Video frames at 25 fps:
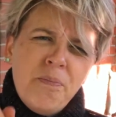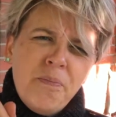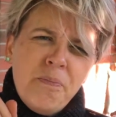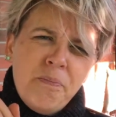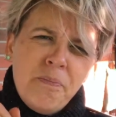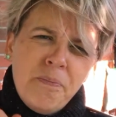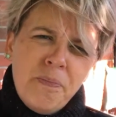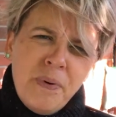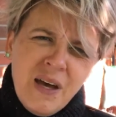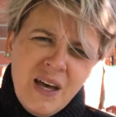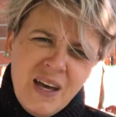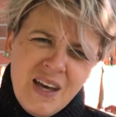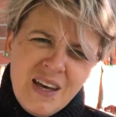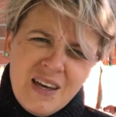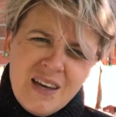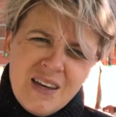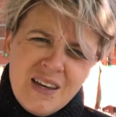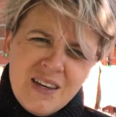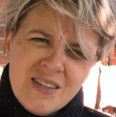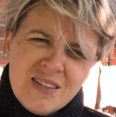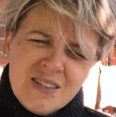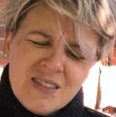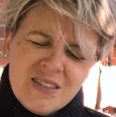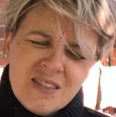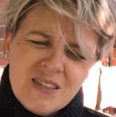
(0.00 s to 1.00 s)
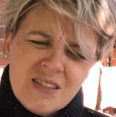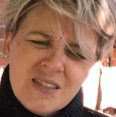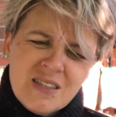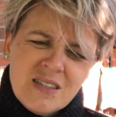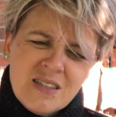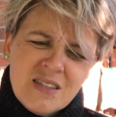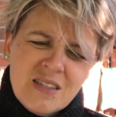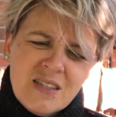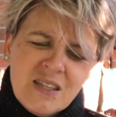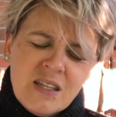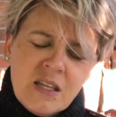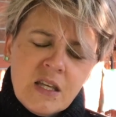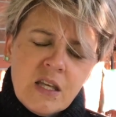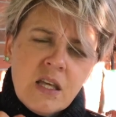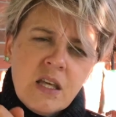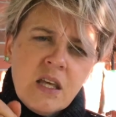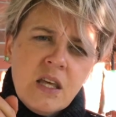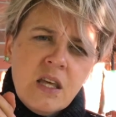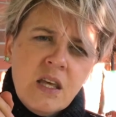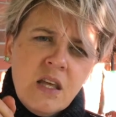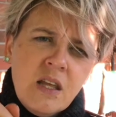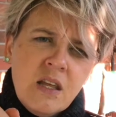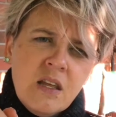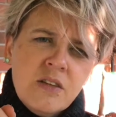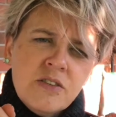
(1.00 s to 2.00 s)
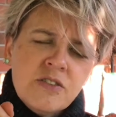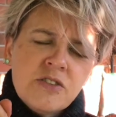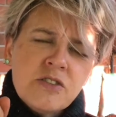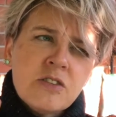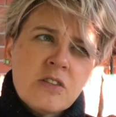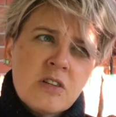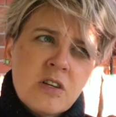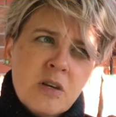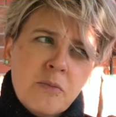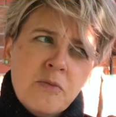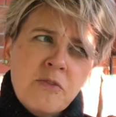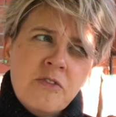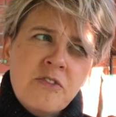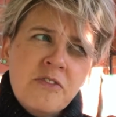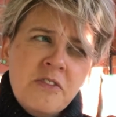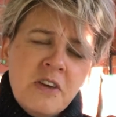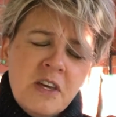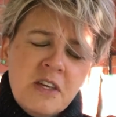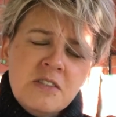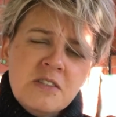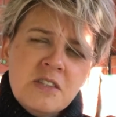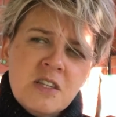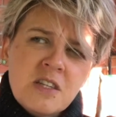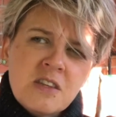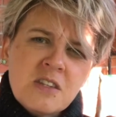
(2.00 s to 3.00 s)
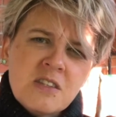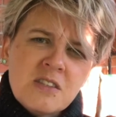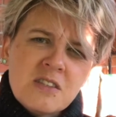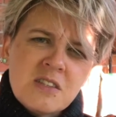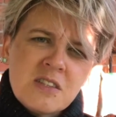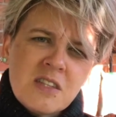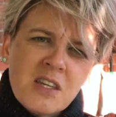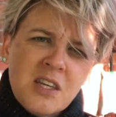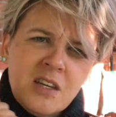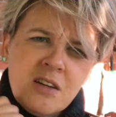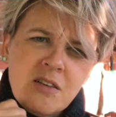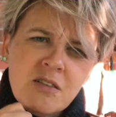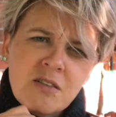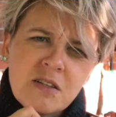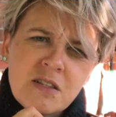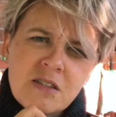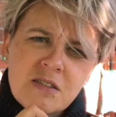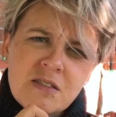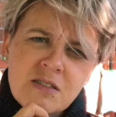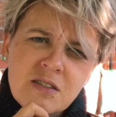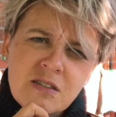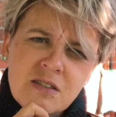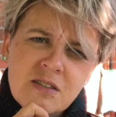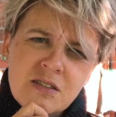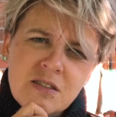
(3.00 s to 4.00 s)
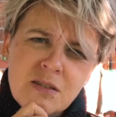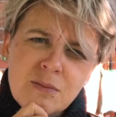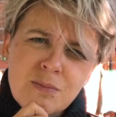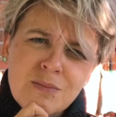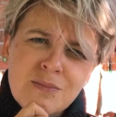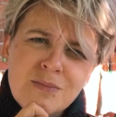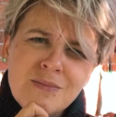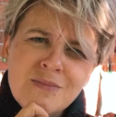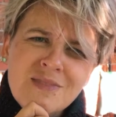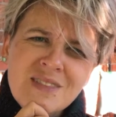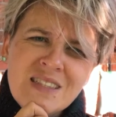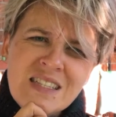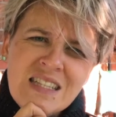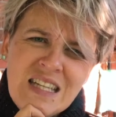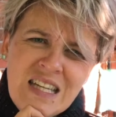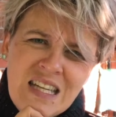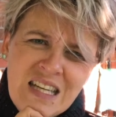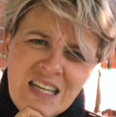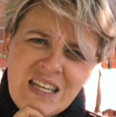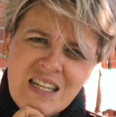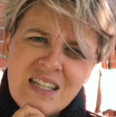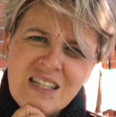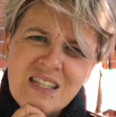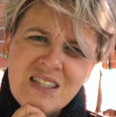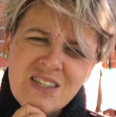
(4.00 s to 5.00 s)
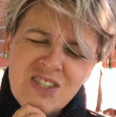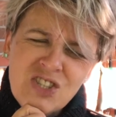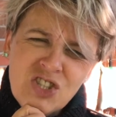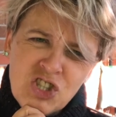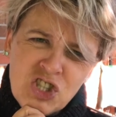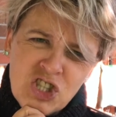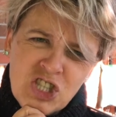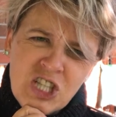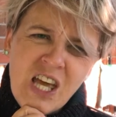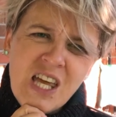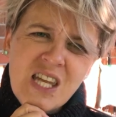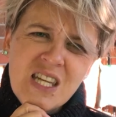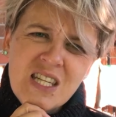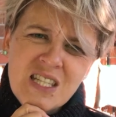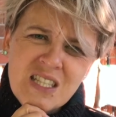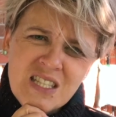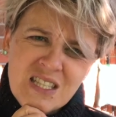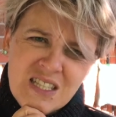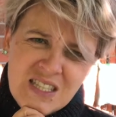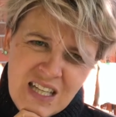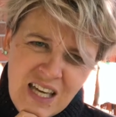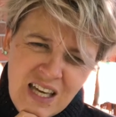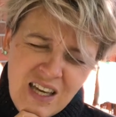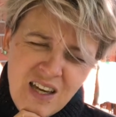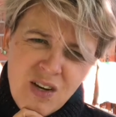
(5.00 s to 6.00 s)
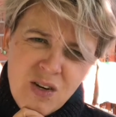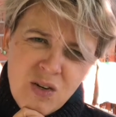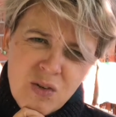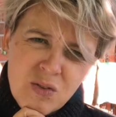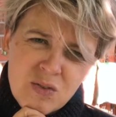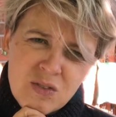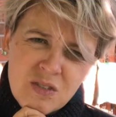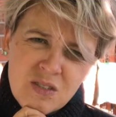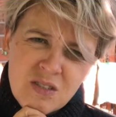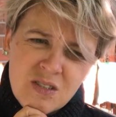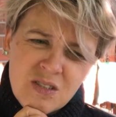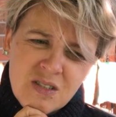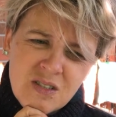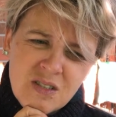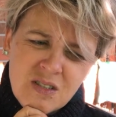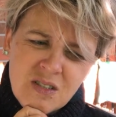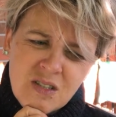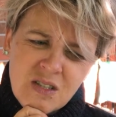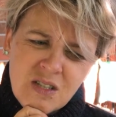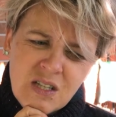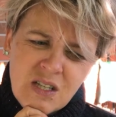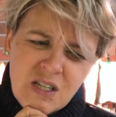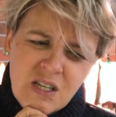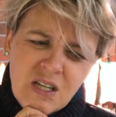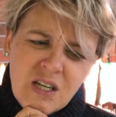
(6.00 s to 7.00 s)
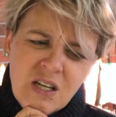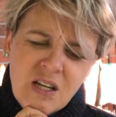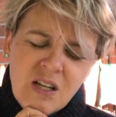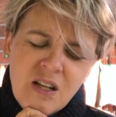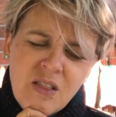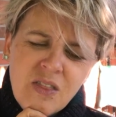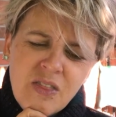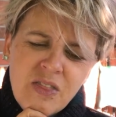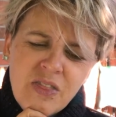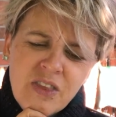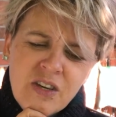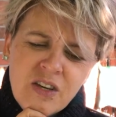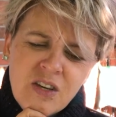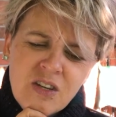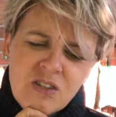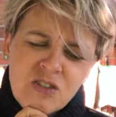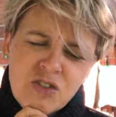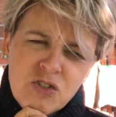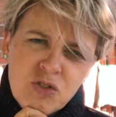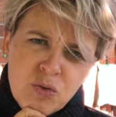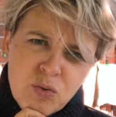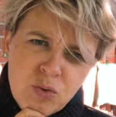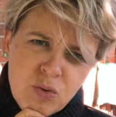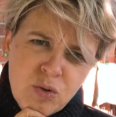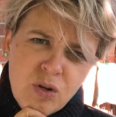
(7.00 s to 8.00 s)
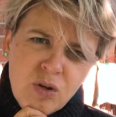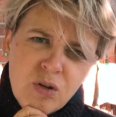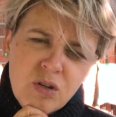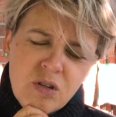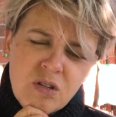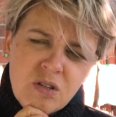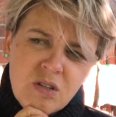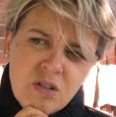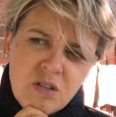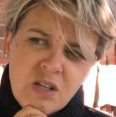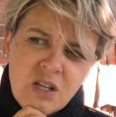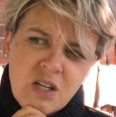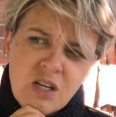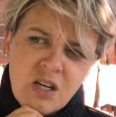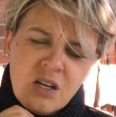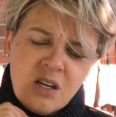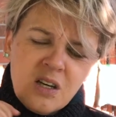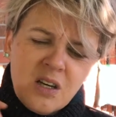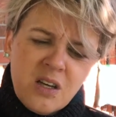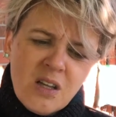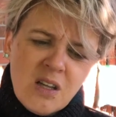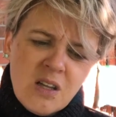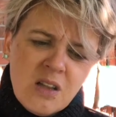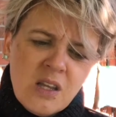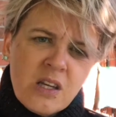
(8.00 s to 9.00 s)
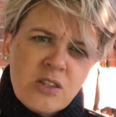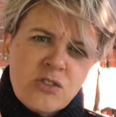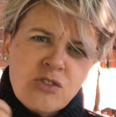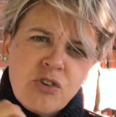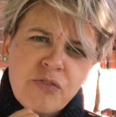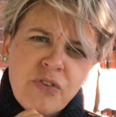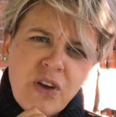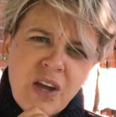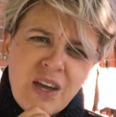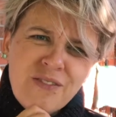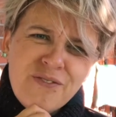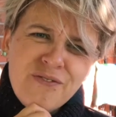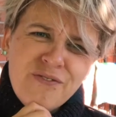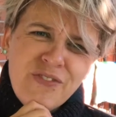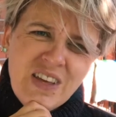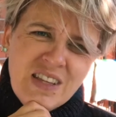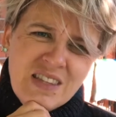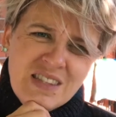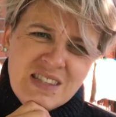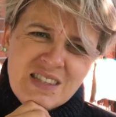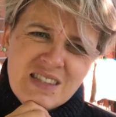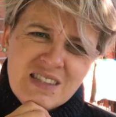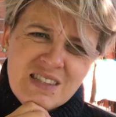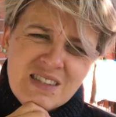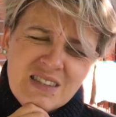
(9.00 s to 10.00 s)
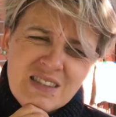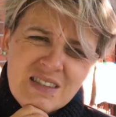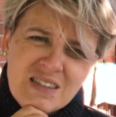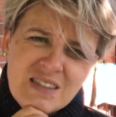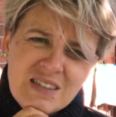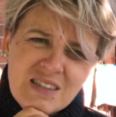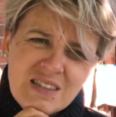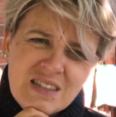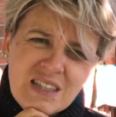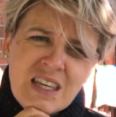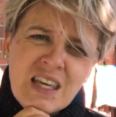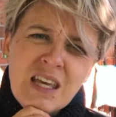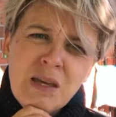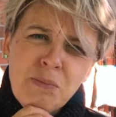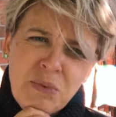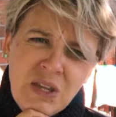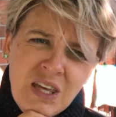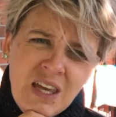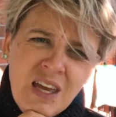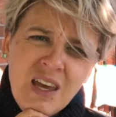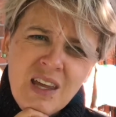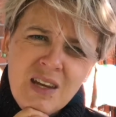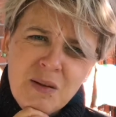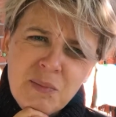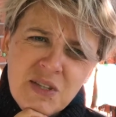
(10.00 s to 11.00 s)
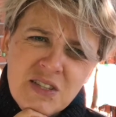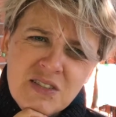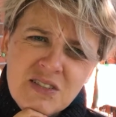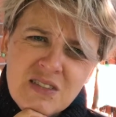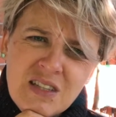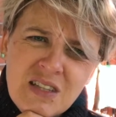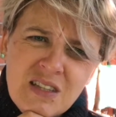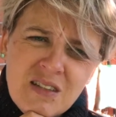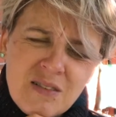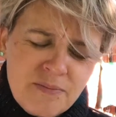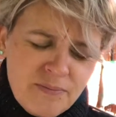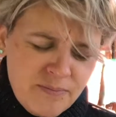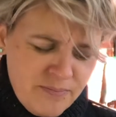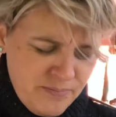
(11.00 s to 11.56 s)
But in circumventing the security system, Ned has shut down the control electrified fences that keep the animals in.